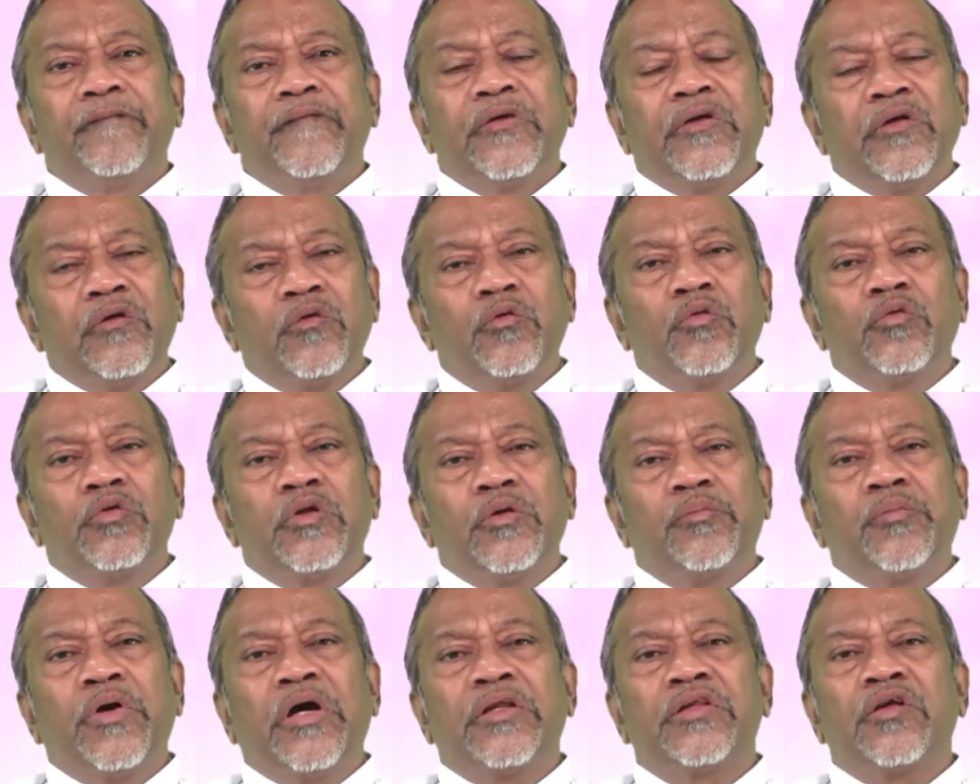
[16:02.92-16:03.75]
you know, the
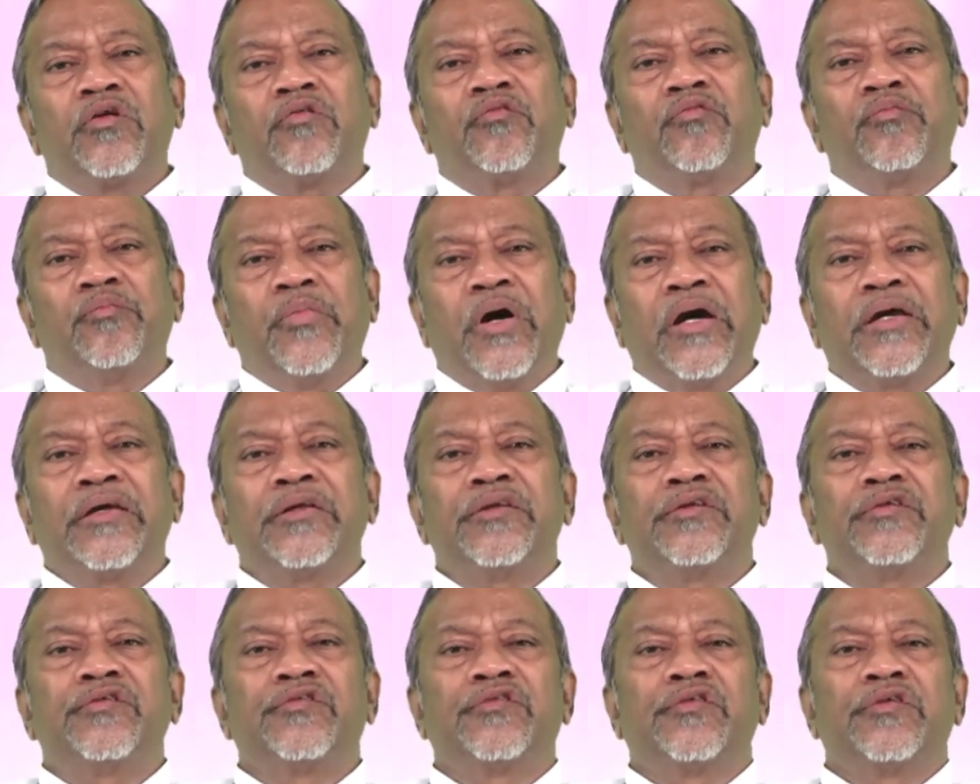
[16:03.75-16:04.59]
Mother of
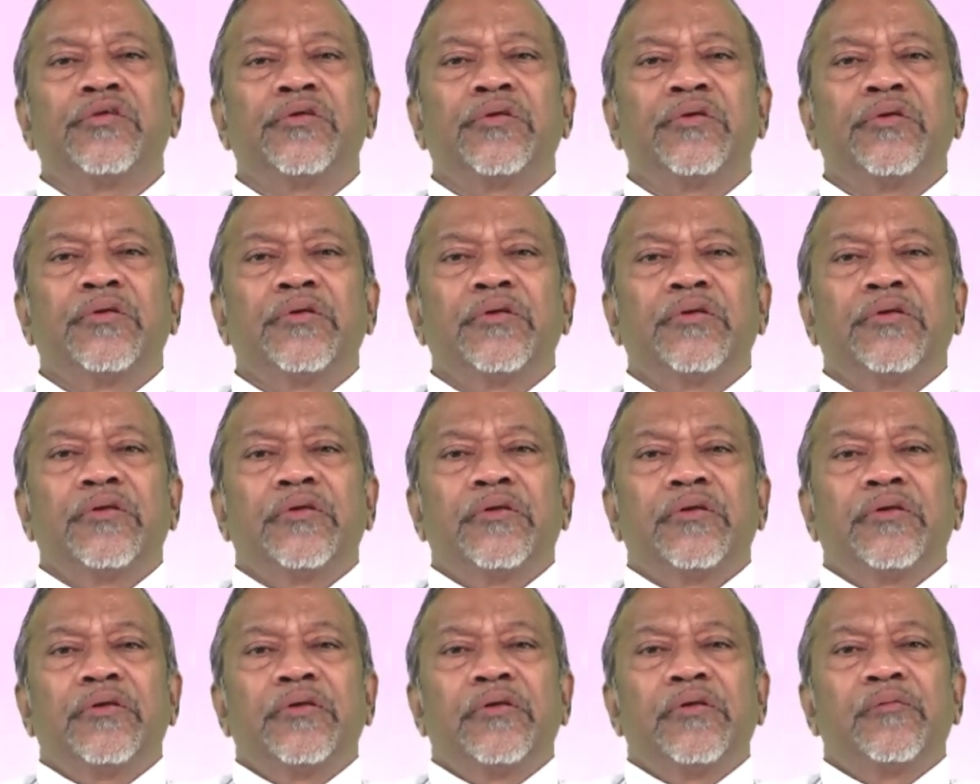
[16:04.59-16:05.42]
Mines,
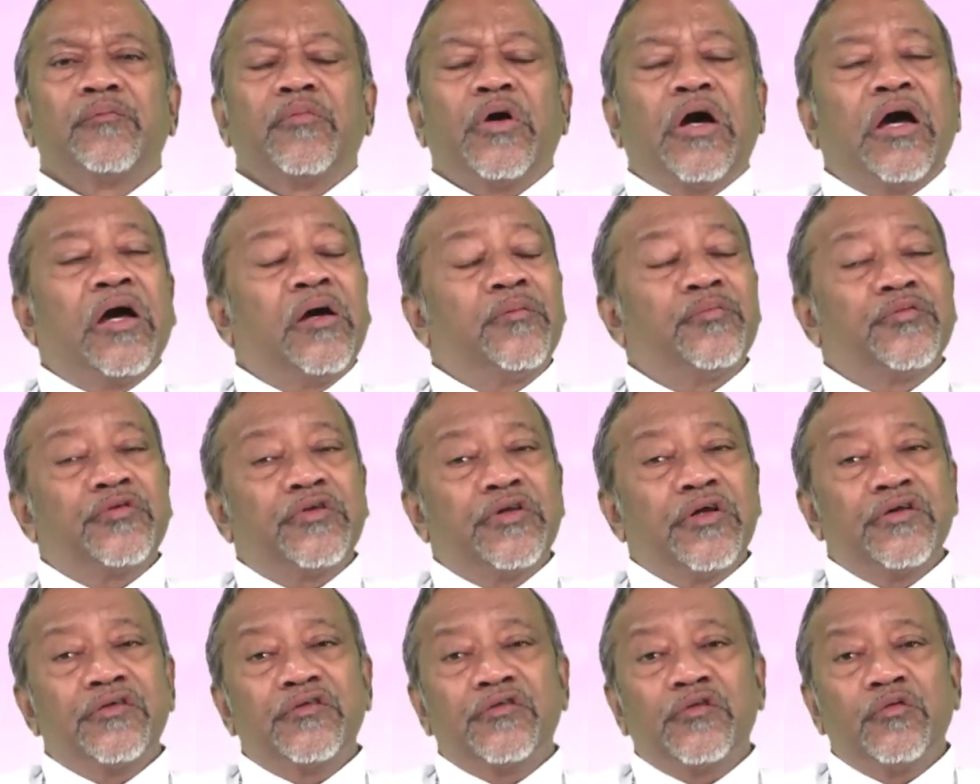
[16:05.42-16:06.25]
perhaps
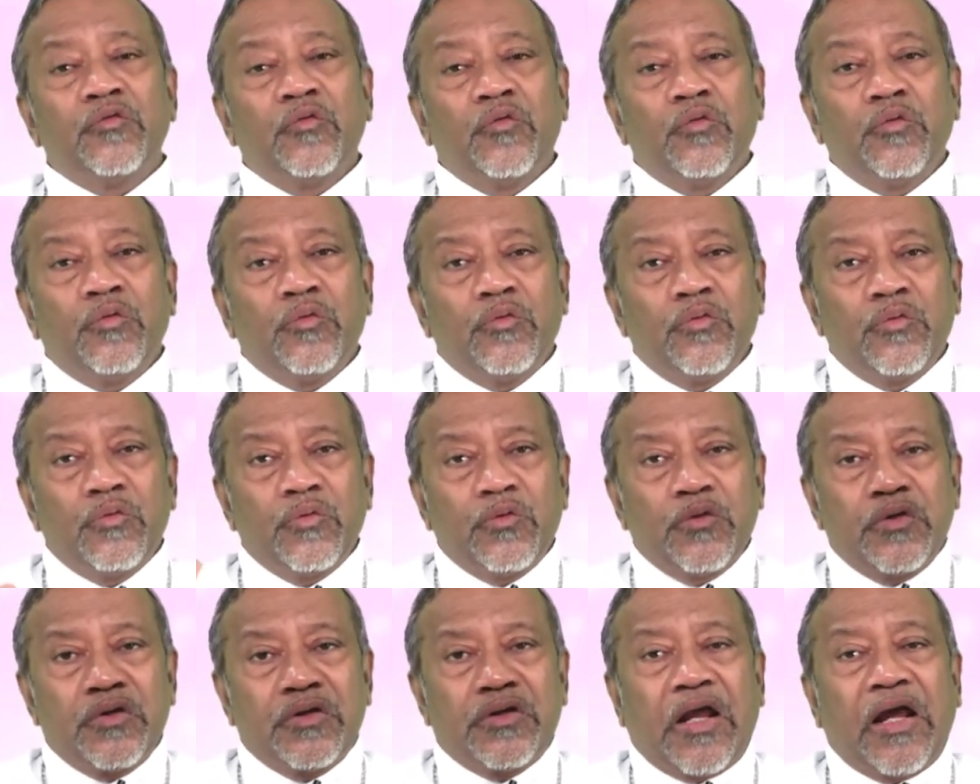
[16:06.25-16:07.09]
there is no
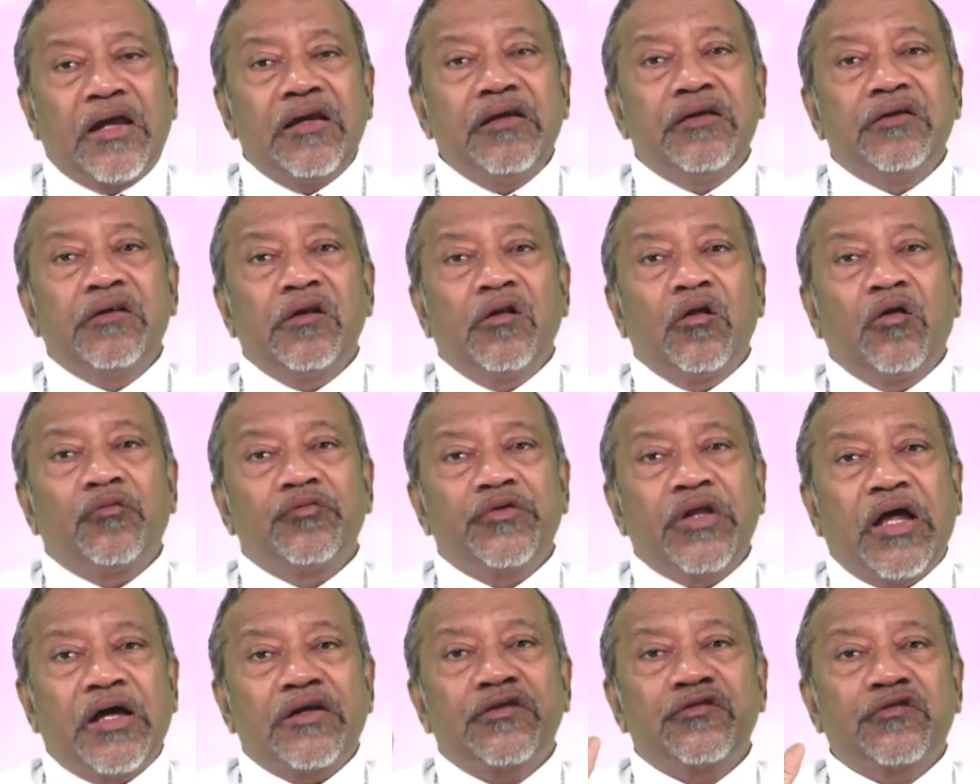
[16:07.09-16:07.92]
title of
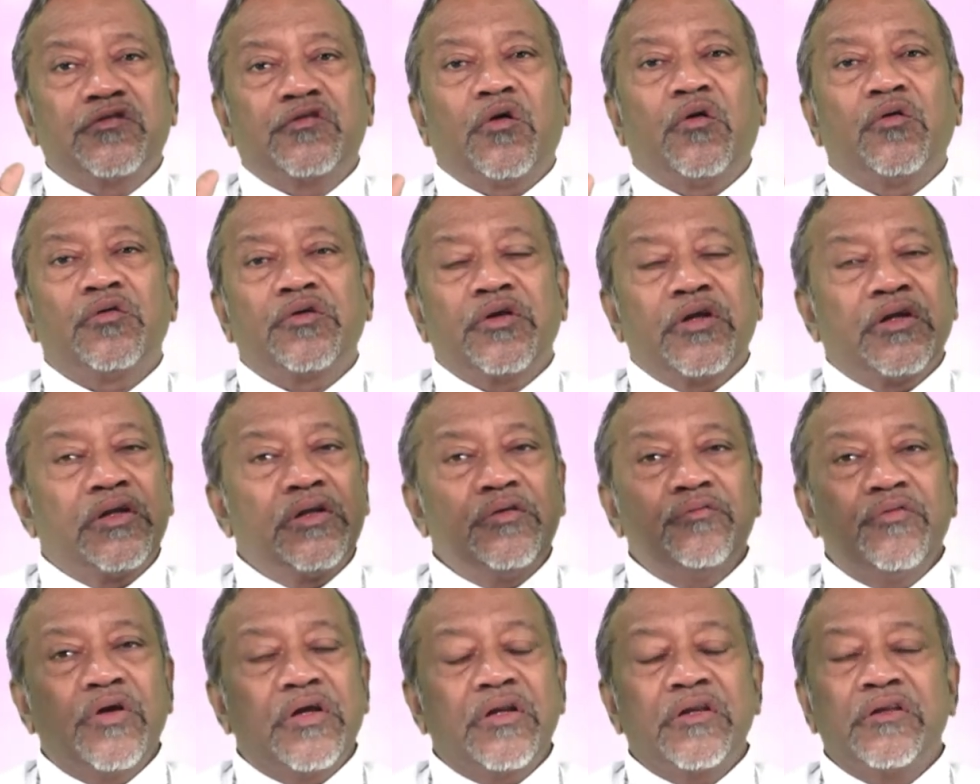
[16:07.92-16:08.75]
that sort
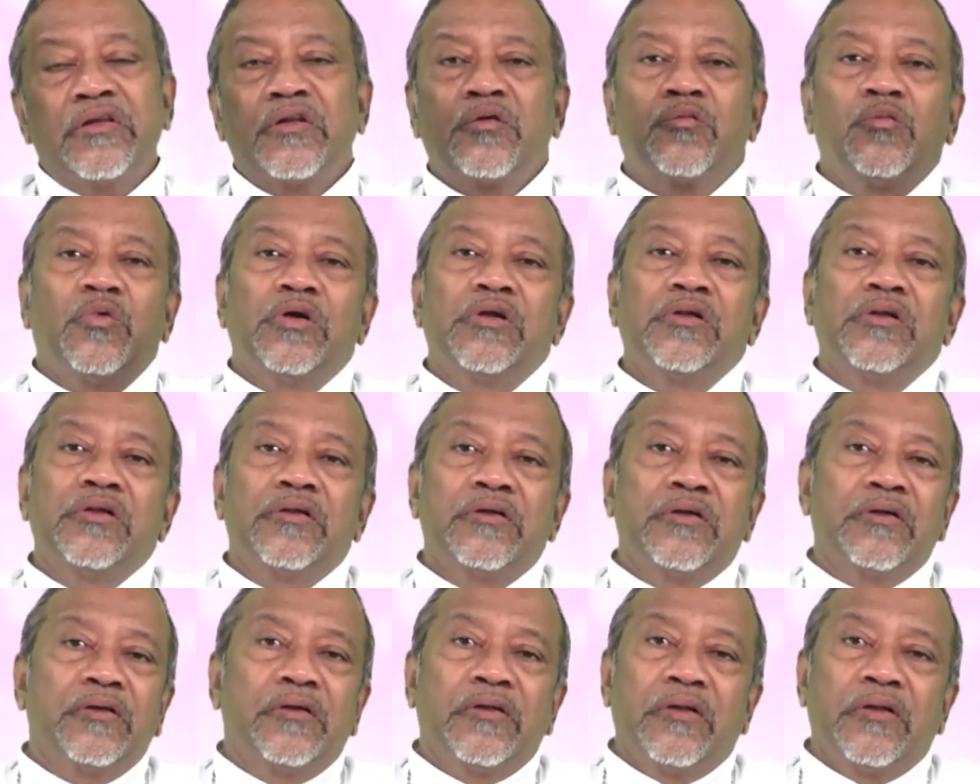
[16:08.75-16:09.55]
anywhere in the world,